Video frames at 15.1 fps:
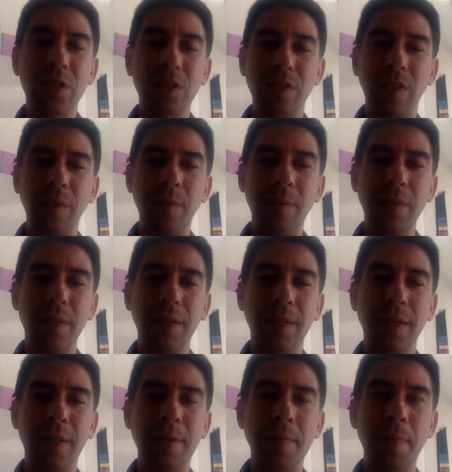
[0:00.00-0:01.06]
from?
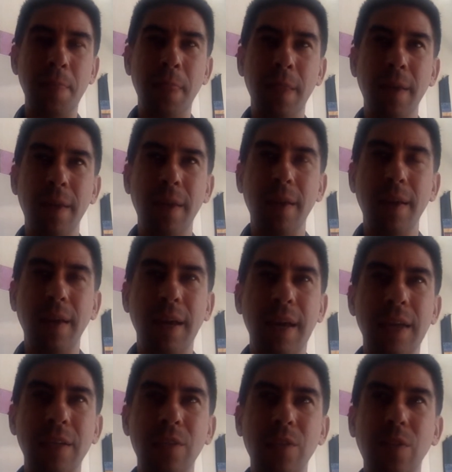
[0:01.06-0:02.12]

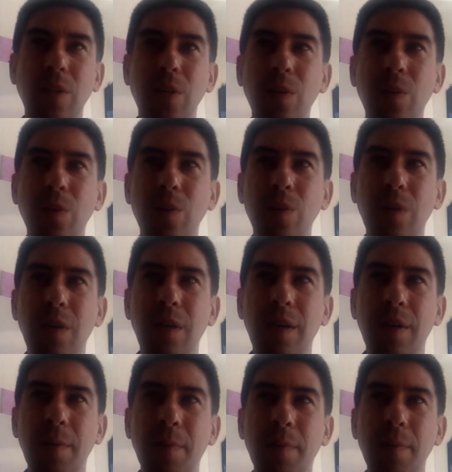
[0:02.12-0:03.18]
And so,
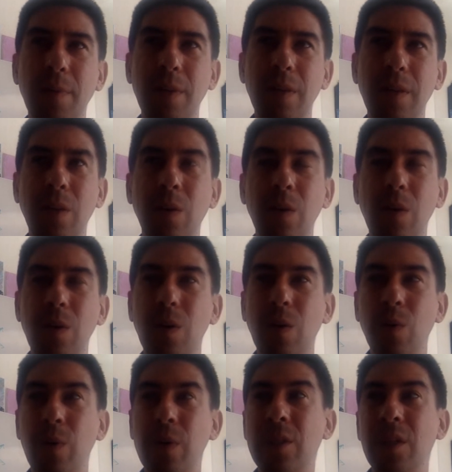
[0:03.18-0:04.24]

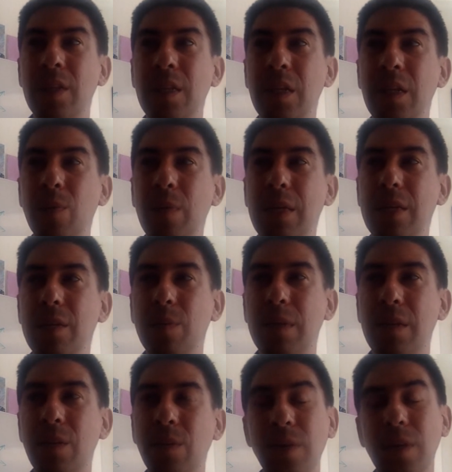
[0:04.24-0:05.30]
originally we
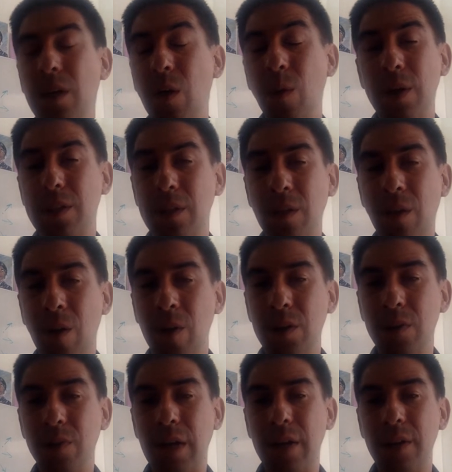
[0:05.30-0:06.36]
didn't really know what to call this
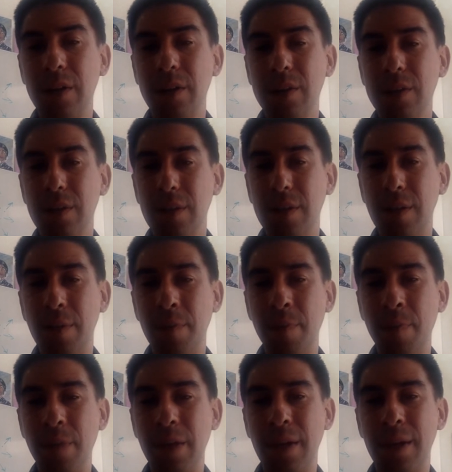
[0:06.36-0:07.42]
virus,
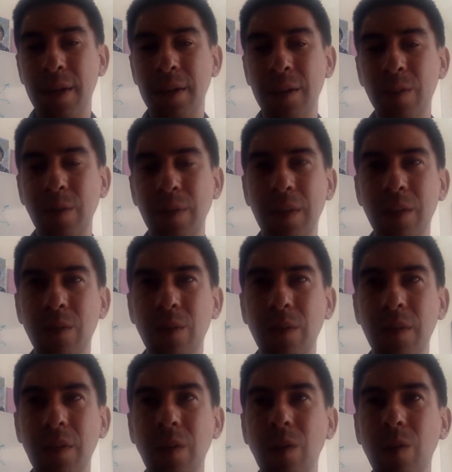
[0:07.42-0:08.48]
and we didn't
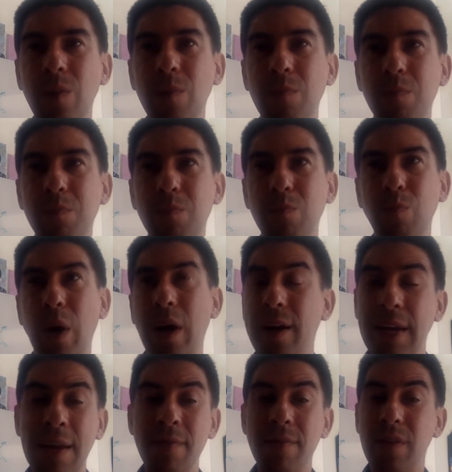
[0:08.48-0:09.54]
really know where it
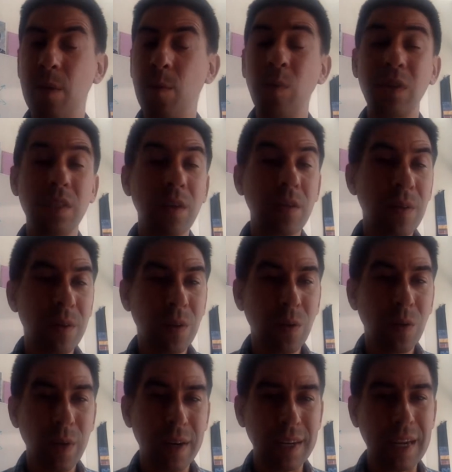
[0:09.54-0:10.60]
came from. We still don't know
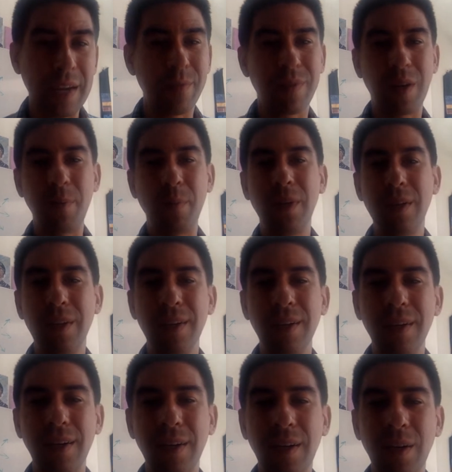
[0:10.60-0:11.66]
where it came
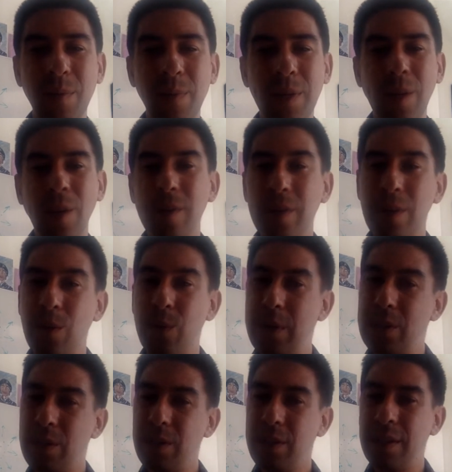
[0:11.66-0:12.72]
from. We know that it
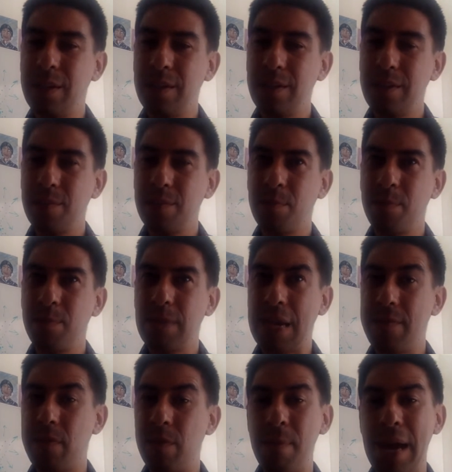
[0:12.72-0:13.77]
originally
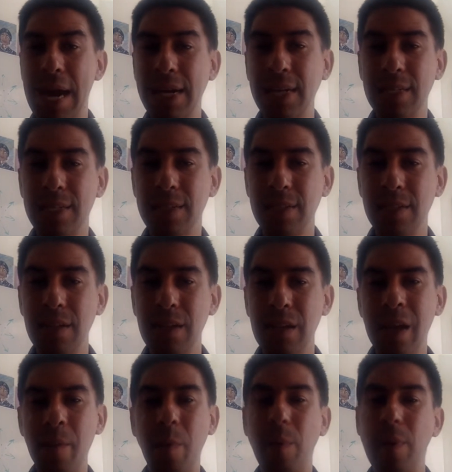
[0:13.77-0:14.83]
came from bats,
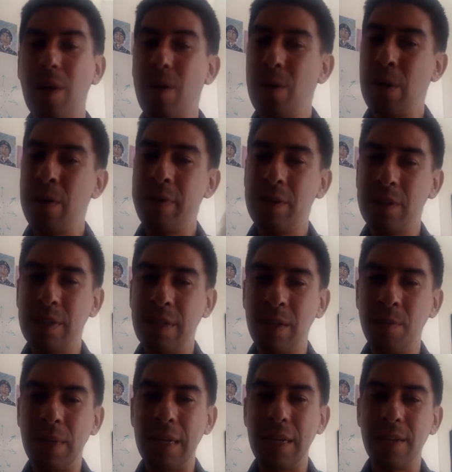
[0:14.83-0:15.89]
but we don't know if there's an
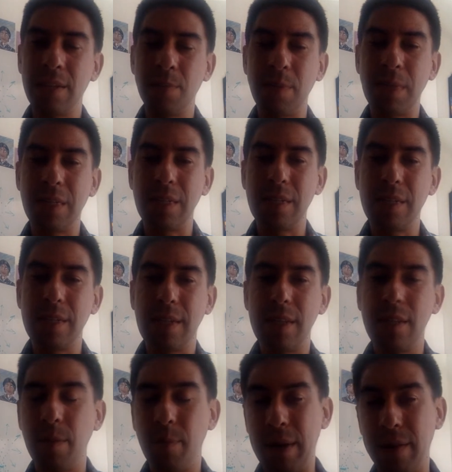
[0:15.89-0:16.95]
intermediate species
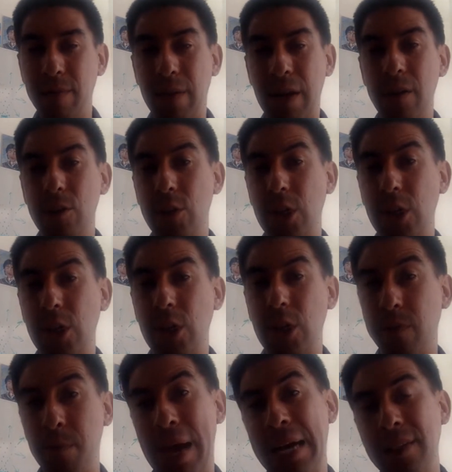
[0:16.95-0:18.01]
that the virus jumped
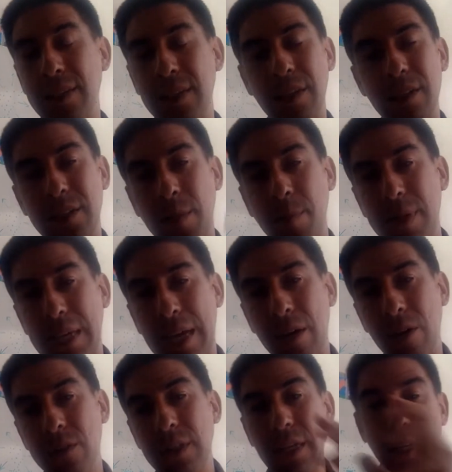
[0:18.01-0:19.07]
from bats into something
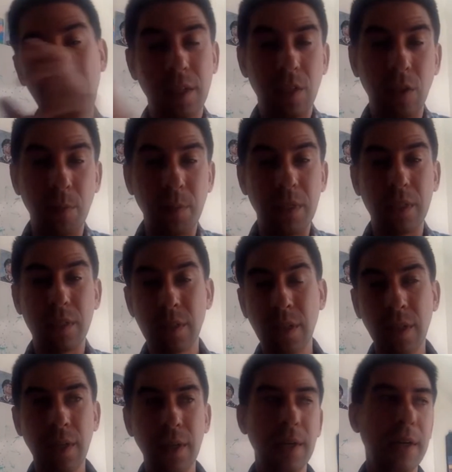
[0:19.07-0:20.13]
else, into
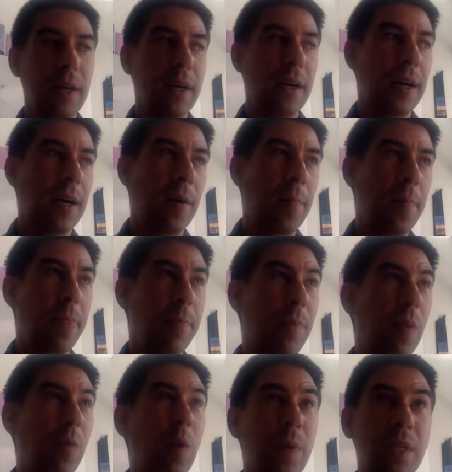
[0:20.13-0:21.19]
humans.
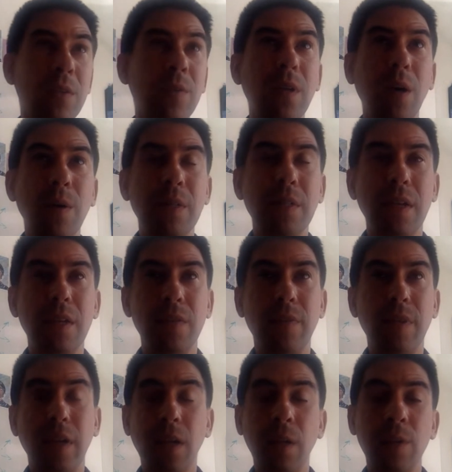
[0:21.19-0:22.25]
But what we do know is that it's
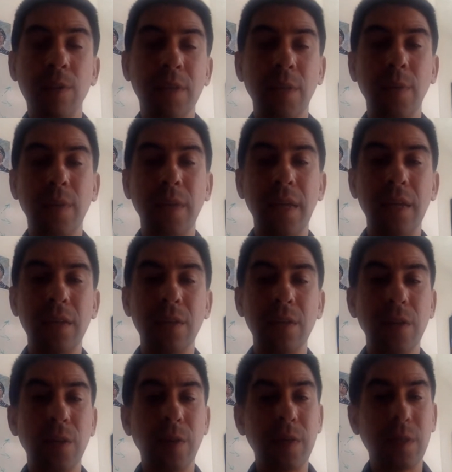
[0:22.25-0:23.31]
very closely related to
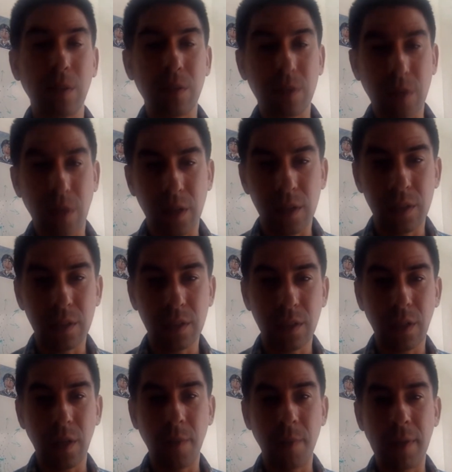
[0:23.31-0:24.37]
the original SARS
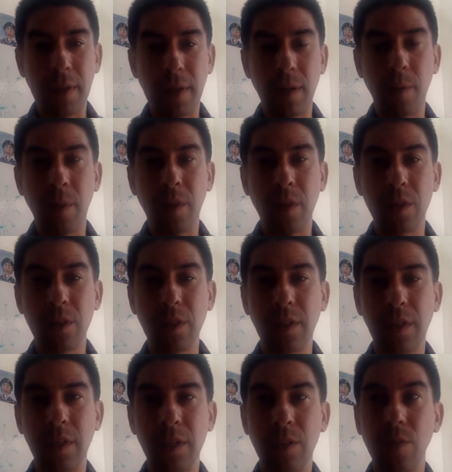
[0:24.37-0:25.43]
that emerged
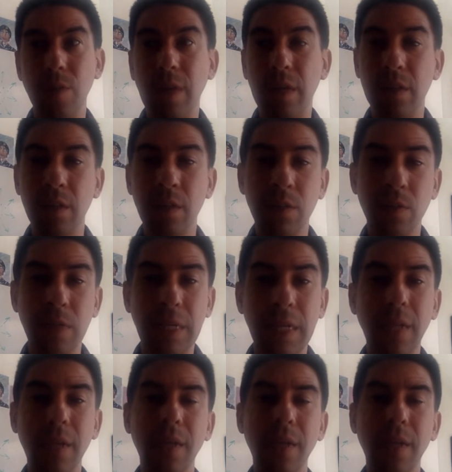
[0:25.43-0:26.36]
in 2003.